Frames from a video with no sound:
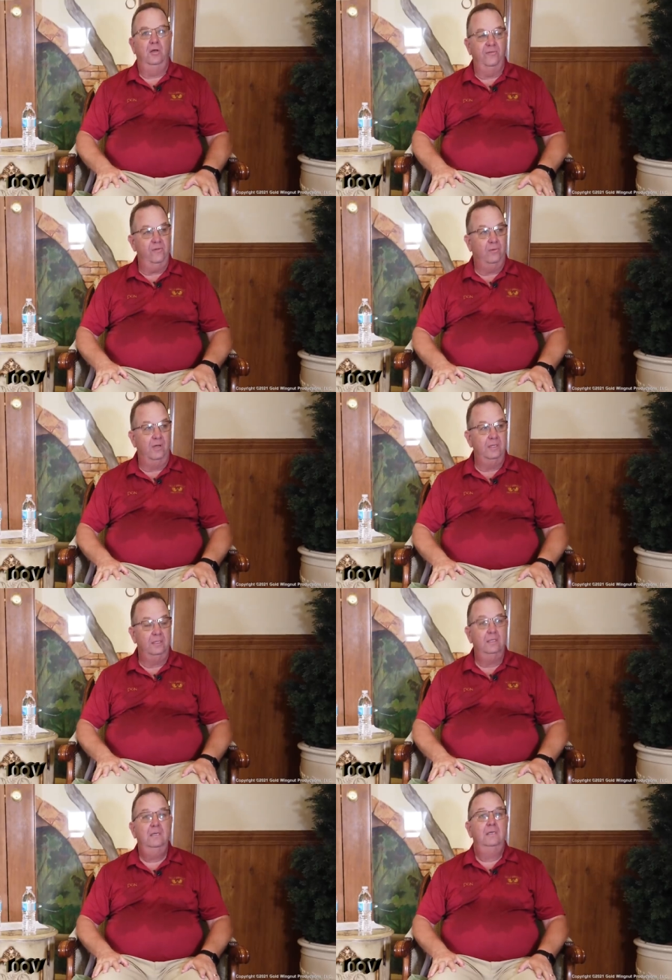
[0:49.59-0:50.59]
Hello
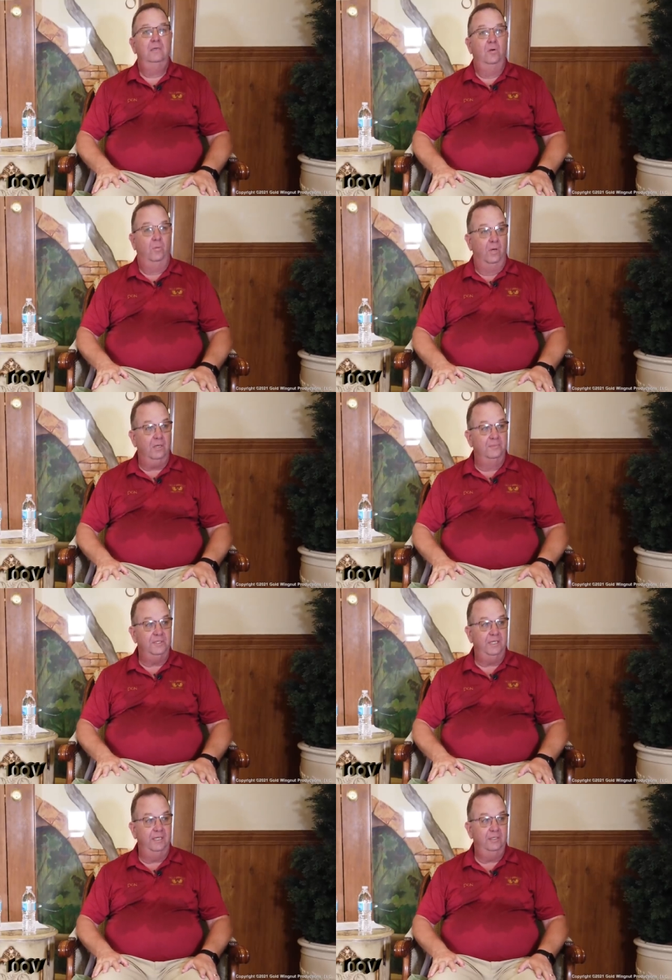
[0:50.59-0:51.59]
everyone,
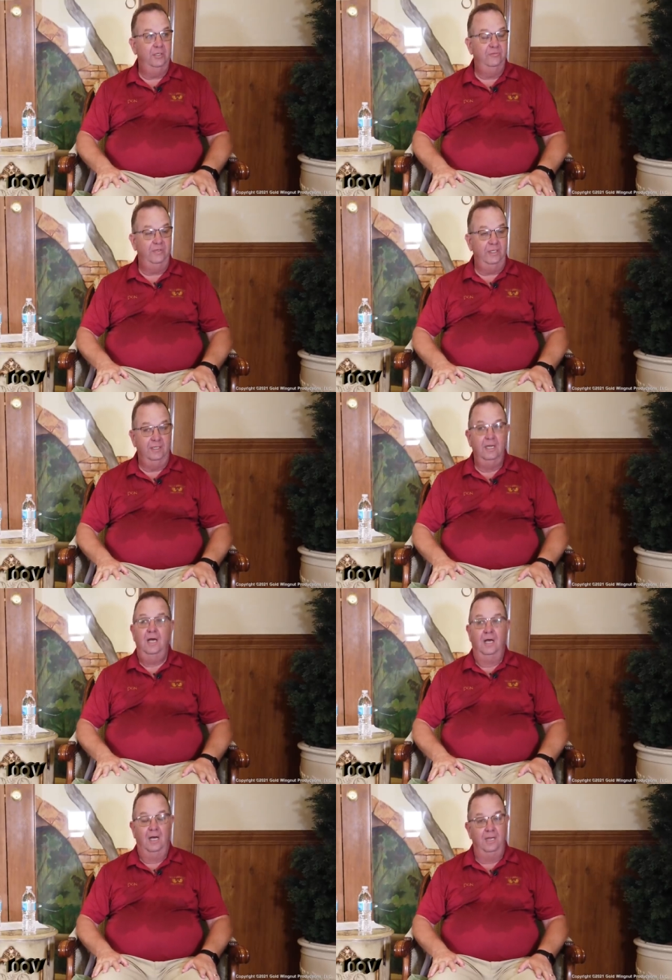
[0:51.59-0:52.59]
welcome to 10QV.
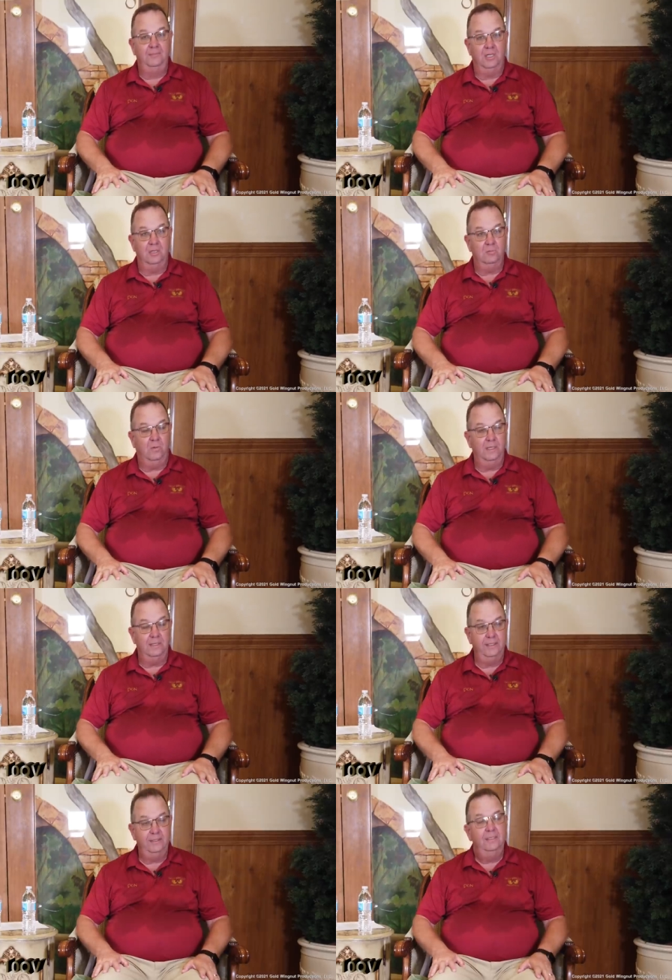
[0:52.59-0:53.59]
I'm Don
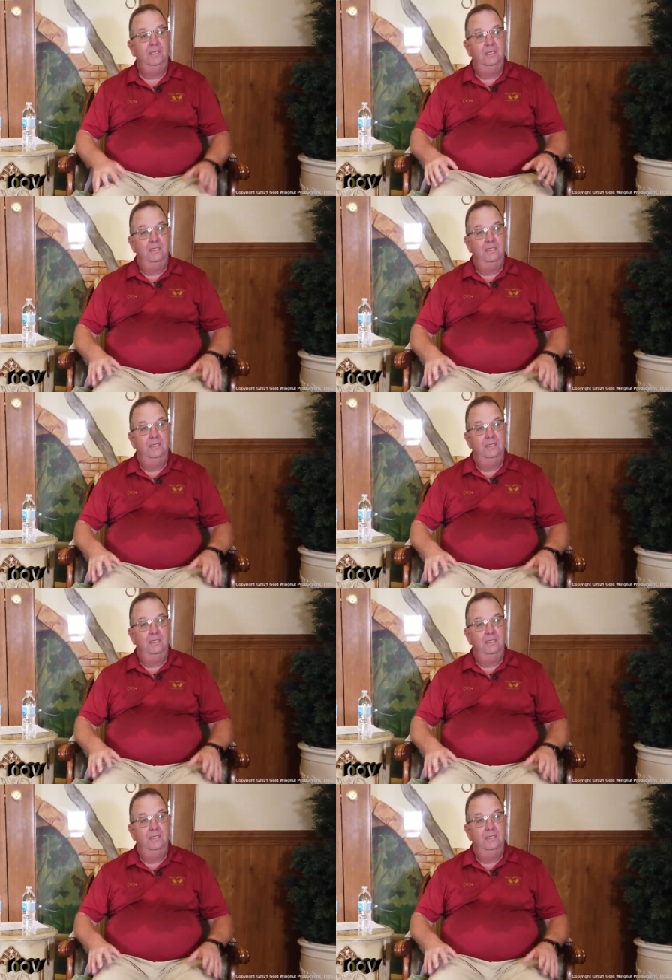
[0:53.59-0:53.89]
Wiley.